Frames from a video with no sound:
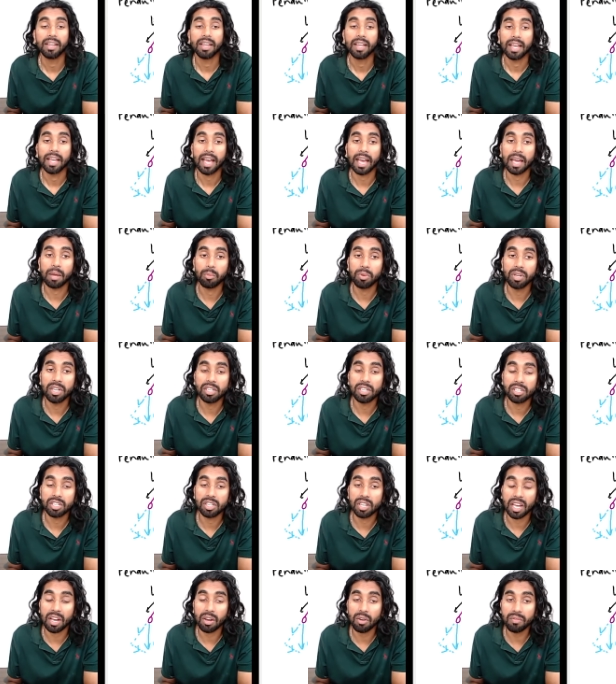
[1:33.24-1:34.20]
And we need
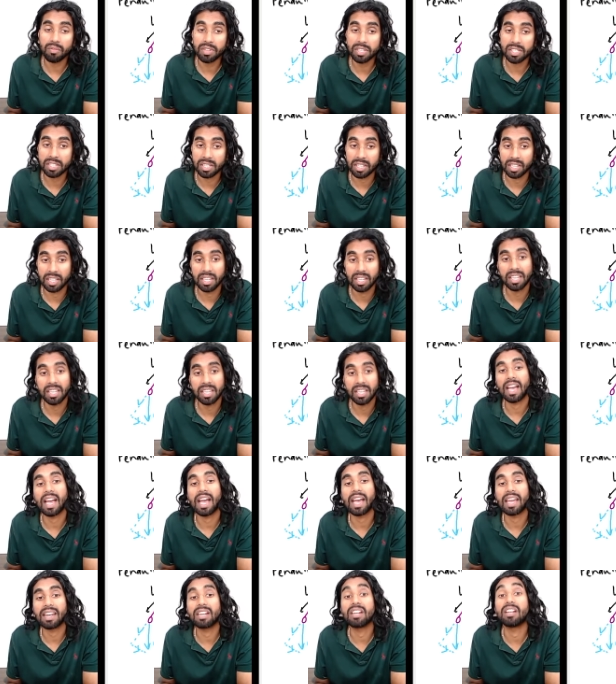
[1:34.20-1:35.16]
to obviously
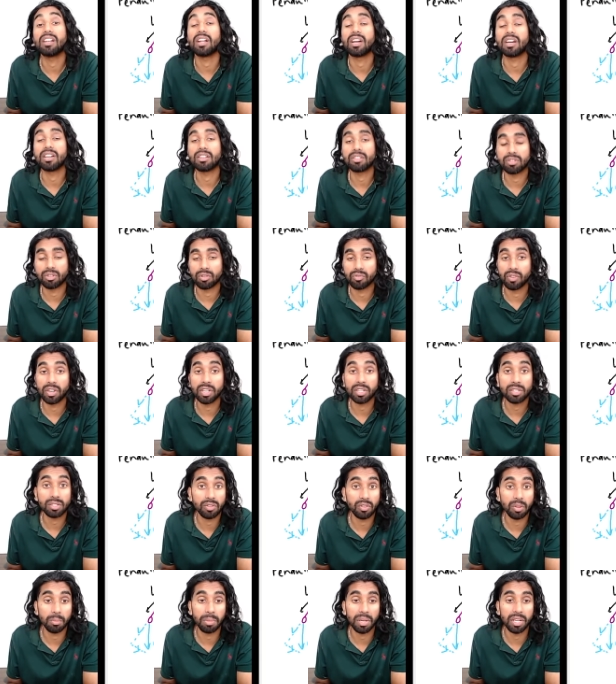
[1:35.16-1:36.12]
analyze the
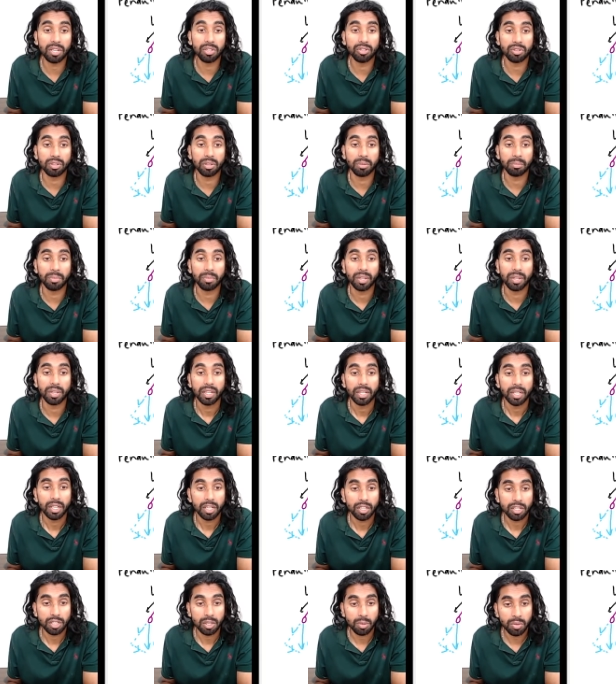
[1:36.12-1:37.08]
rest of the pendulum.
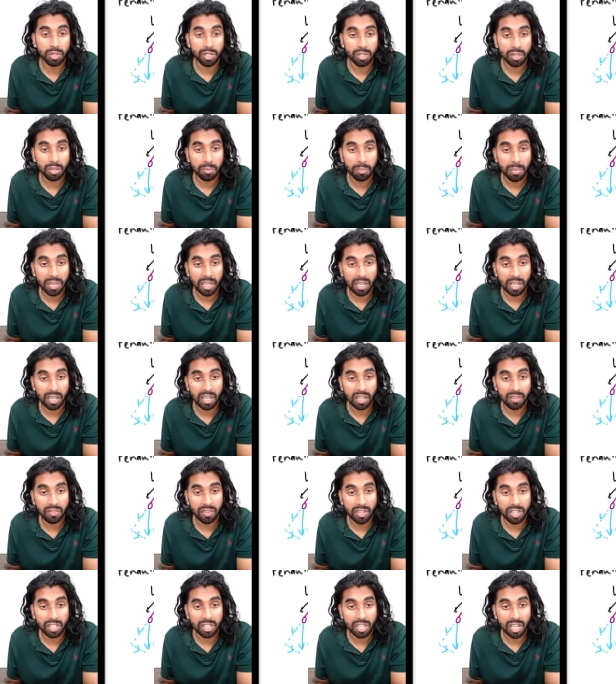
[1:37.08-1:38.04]
So we're just going to make
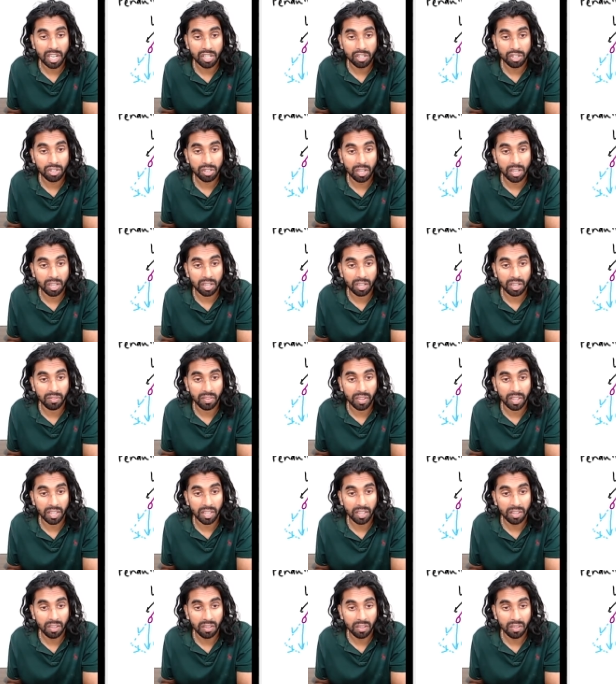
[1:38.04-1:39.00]
another dashed line over
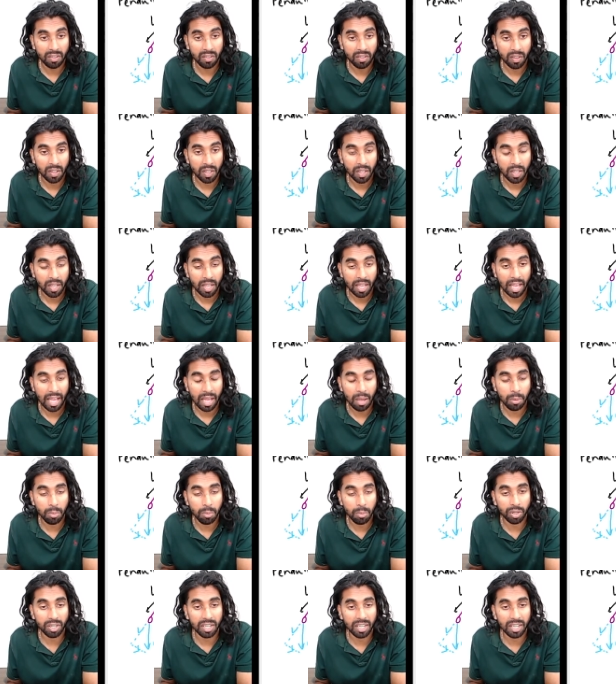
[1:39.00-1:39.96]
here. And
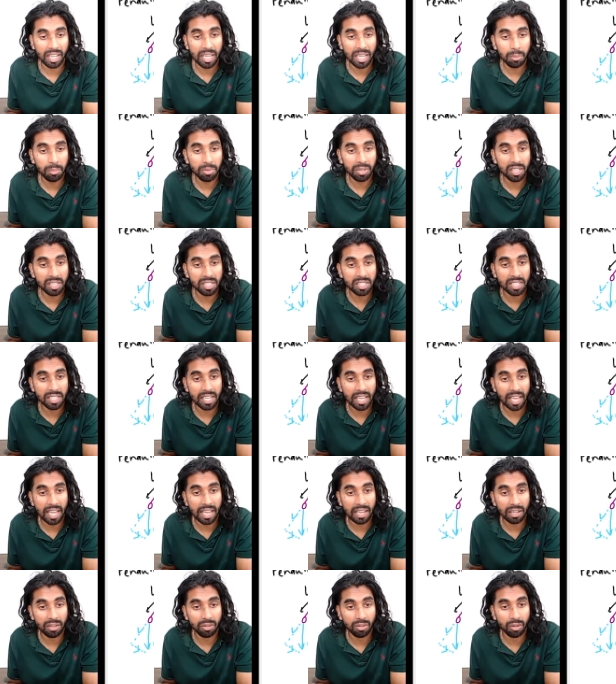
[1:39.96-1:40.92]
we're going to label this the
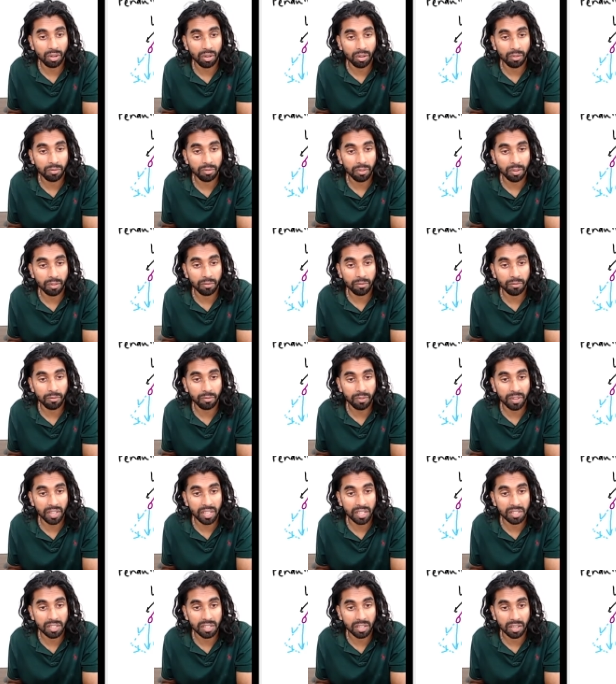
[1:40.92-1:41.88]
angle of
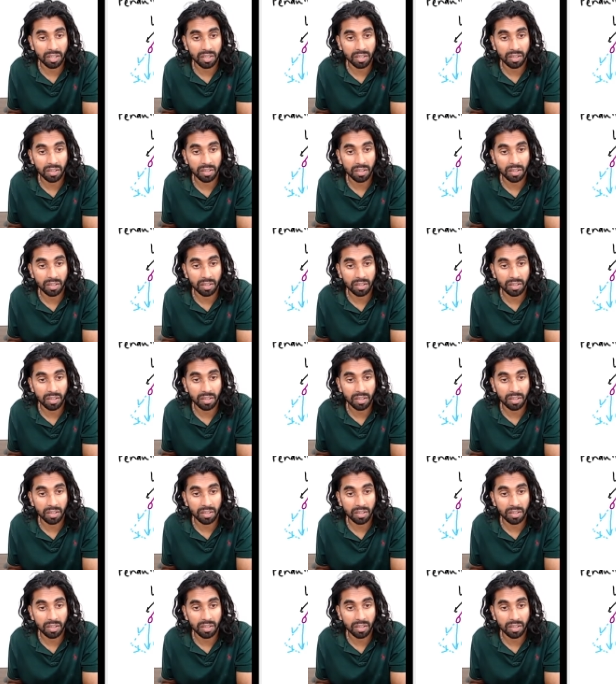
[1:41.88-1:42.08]
theta.